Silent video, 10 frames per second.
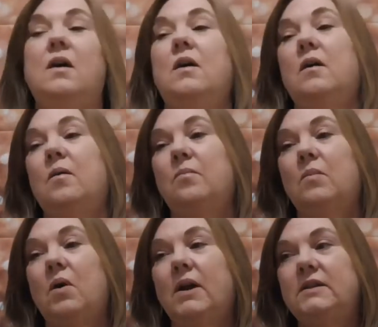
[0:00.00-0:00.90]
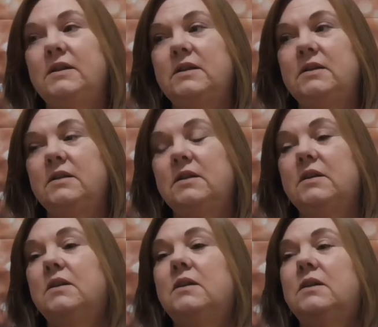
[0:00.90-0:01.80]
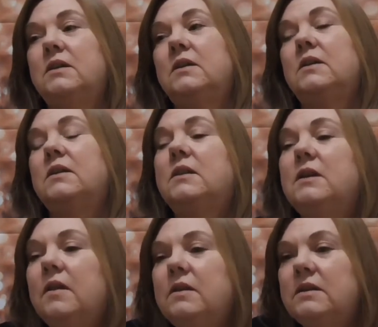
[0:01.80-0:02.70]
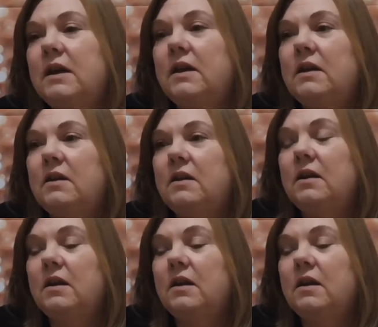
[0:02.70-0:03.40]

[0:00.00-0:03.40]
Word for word: Um, I did the other day